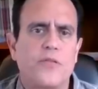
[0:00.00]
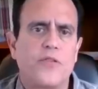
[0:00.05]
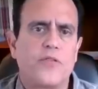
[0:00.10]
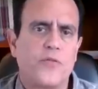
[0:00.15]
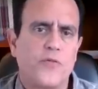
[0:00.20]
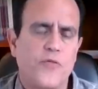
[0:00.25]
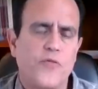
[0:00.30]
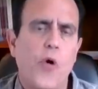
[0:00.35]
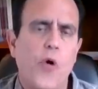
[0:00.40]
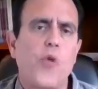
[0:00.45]

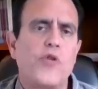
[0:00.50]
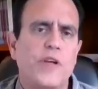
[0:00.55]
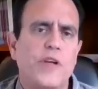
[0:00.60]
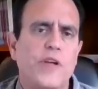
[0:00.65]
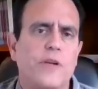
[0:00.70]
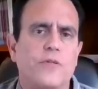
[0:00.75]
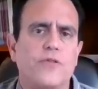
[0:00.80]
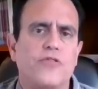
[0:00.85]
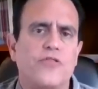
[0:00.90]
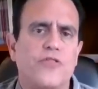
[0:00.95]
This
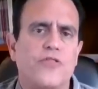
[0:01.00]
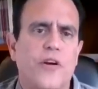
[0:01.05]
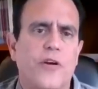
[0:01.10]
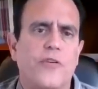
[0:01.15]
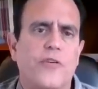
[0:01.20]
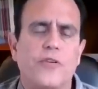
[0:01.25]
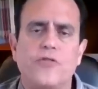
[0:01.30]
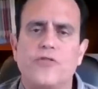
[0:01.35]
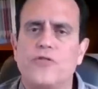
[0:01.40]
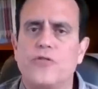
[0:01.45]
voting share
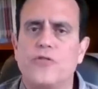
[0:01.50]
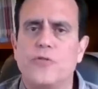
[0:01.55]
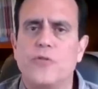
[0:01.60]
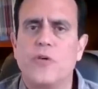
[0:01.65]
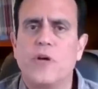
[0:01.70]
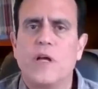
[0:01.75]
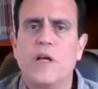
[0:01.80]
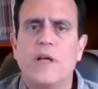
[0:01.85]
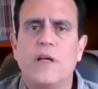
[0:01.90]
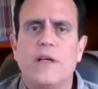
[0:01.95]

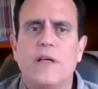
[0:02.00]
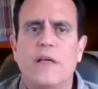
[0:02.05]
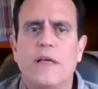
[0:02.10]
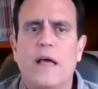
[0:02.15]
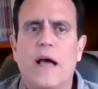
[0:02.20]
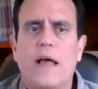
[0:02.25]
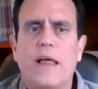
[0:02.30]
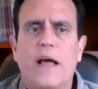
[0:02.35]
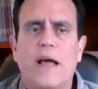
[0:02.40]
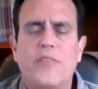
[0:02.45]
issue,
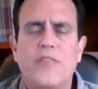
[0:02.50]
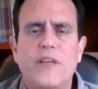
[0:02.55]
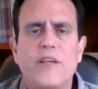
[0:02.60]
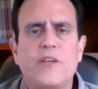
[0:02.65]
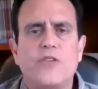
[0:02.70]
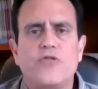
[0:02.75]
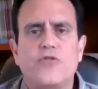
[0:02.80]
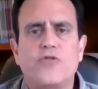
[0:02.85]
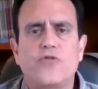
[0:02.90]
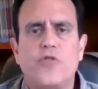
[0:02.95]
I
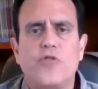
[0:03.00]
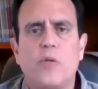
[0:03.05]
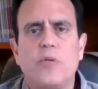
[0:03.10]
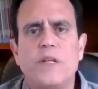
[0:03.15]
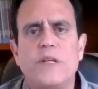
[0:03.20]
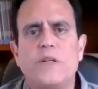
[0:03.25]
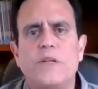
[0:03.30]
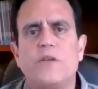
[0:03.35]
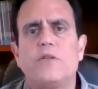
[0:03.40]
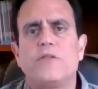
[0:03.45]
think it's
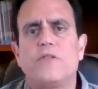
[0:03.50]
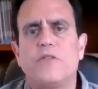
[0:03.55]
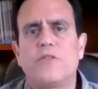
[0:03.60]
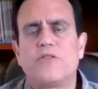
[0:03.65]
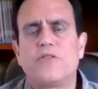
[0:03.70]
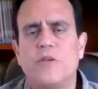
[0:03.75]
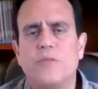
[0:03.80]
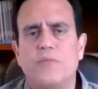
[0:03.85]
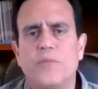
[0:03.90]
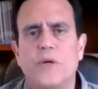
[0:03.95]
troubling to
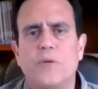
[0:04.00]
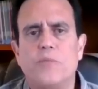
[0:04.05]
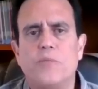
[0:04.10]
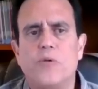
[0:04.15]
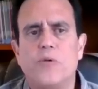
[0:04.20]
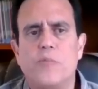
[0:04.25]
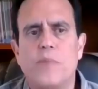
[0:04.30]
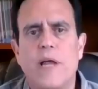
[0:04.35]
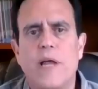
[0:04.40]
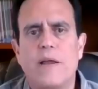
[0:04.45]
some
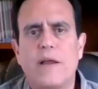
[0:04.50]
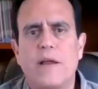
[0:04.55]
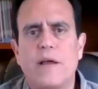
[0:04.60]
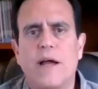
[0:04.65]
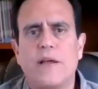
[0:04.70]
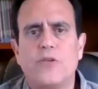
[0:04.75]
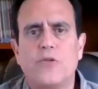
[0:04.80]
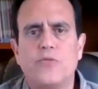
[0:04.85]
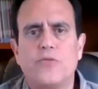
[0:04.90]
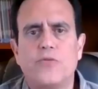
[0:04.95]
people, but
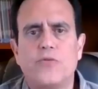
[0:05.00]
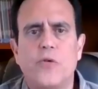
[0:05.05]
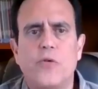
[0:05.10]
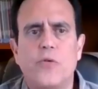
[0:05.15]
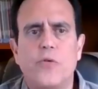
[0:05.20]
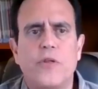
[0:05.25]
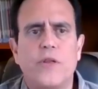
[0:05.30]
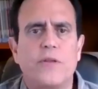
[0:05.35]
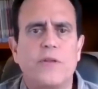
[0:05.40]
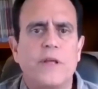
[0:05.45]
I don't know
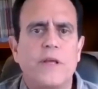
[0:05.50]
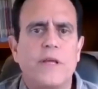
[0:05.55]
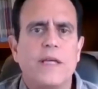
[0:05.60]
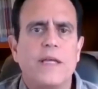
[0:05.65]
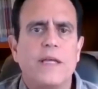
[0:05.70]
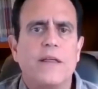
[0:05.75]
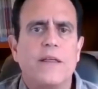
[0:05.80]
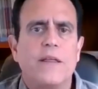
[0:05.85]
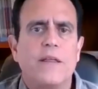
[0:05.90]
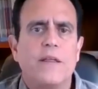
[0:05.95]
that
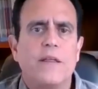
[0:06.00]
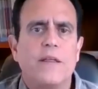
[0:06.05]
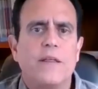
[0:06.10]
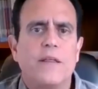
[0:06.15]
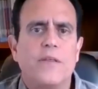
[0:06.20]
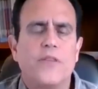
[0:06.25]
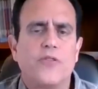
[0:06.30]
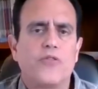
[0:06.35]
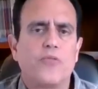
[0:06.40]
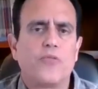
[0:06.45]

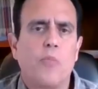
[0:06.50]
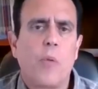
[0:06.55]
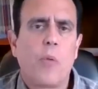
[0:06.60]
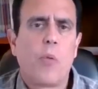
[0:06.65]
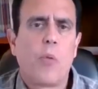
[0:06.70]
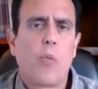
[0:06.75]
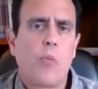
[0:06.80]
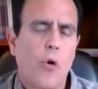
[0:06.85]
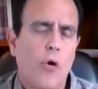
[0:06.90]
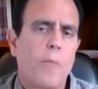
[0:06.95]
there's
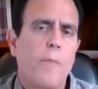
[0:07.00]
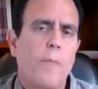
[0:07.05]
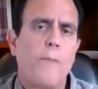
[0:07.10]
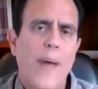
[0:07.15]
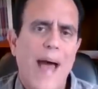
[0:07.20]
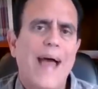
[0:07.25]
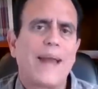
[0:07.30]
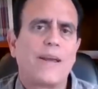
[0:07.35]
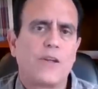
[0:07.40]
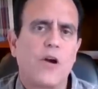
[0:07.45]
more
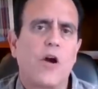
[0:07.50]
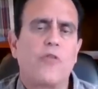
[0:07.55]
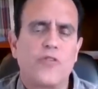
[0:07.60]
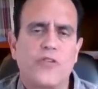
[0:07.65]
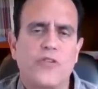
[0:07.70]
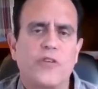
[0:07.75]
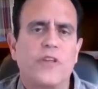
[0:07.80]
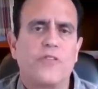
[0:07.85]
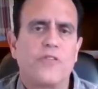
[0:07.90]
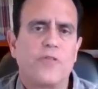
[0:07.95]
bad
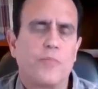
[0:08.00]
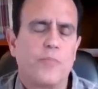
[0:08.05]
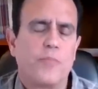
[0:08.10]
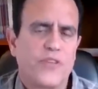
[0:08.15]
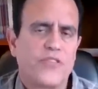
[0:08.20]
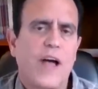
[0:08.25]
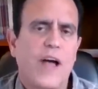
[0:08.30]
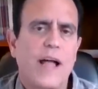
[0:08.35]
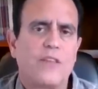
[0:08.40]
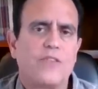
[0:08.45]
governance
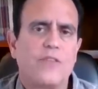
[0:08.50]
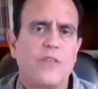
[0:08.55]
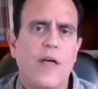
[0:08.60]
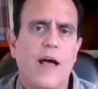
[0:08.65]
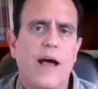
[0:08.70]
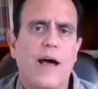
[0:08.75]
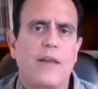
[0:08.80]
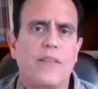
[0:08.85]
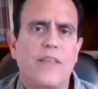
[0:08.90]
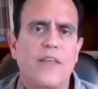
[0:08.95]
besides
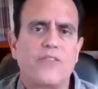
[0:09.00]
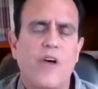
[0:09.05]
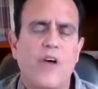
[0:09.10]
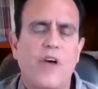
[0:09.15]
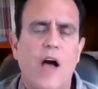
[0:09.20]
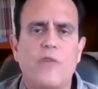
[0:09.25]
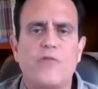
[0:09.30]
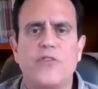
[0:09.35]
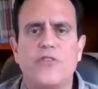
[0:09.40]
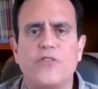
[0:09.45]
that. That's
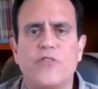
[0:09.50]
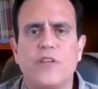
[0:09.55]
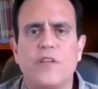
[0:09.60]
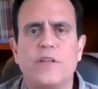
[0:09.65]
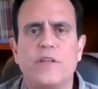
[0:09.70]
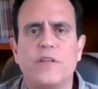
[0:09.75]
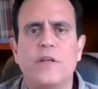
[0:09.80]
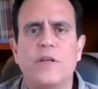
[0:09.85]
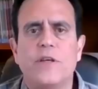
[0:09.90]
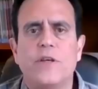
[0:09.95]

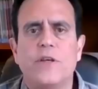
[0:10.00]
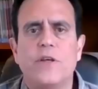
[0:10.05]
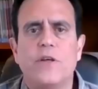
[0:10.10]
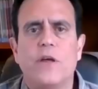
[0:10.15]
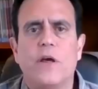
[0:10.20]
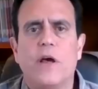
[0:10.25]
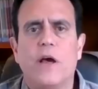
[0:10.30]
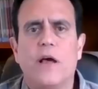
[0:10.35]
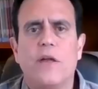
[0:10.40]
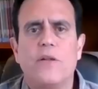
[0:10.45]
obviously
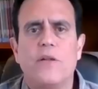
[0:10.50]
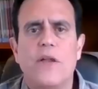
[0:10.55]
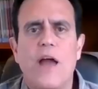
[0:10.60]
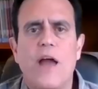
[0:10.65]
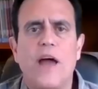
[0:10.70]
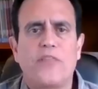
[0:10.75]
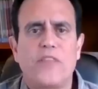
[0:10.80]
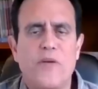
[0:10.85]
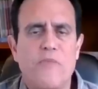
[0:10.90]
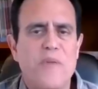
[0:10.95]

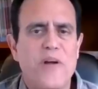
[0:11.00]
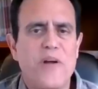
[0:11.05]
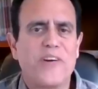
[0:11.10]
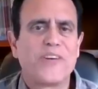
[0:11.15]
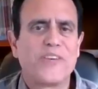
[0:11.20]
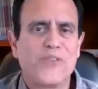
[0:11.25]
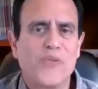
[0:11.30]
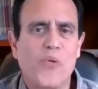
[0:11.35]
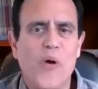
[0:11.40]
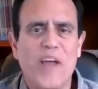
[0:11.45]
not the
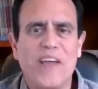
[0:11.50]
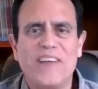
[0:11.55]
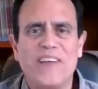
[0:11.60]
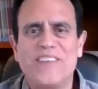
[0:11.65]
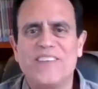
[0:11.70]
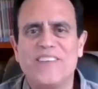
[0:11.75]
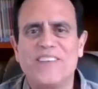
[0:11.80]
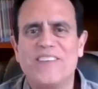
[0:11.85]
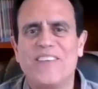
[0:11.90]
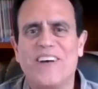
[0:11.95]
American
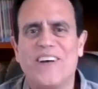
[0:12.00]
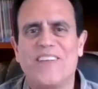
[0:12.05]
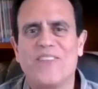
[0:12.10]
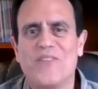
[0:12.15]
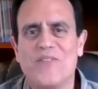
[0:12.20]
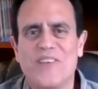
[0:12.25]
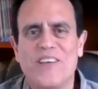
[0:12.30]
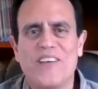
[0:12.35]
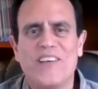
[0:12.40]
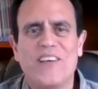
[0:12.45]
way.
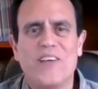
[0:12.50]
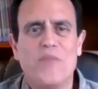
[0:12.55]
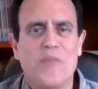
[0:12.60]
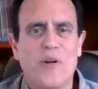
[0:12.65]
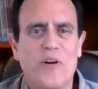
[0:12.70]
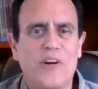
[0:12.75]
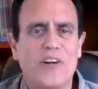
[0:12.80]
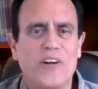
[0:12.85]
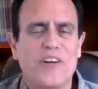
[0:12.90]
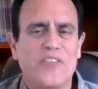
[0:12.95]
In
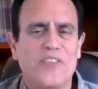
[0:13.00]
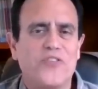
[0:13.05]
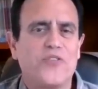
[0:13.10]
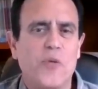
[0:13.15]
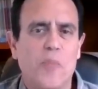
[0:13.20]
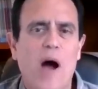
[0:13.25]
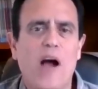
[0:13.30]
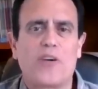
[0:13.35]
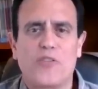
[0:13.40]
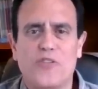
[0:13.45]
America, it's
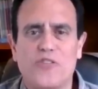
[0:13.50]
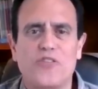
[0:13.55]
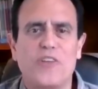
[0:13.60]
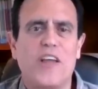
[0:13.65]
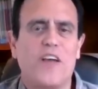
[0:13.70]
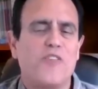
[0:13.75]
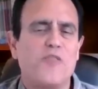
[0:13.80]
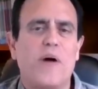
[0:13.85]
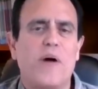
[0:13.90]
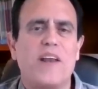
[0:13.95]

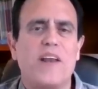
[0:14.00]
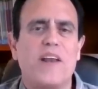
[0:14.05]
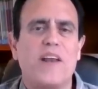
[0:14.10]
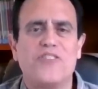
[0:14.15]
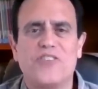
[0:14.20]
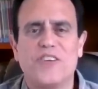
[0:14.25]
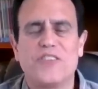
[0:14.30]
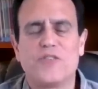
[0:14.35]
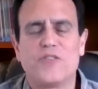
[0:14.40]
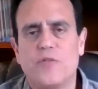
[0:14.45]
democracy. Everybody
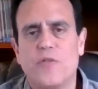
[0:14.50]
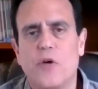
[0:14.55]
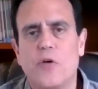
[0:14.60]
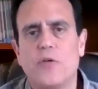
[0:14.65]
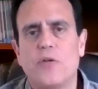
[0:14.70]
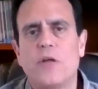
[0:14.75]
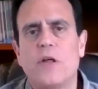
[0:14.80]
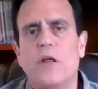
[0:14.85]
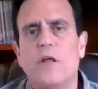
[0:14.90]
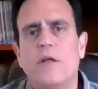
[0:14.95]
should get to
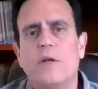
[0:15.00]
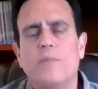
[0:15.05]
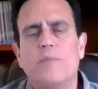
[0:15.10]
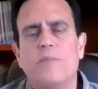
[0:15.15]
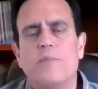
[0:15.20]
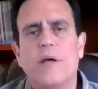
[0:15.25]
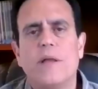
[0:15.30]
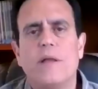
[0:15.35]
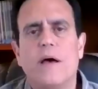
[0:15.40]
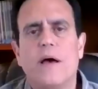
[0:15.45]
vote.
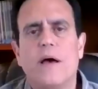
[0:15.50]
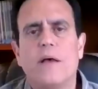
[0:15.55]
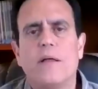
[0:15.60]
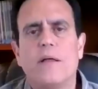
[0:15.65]
But,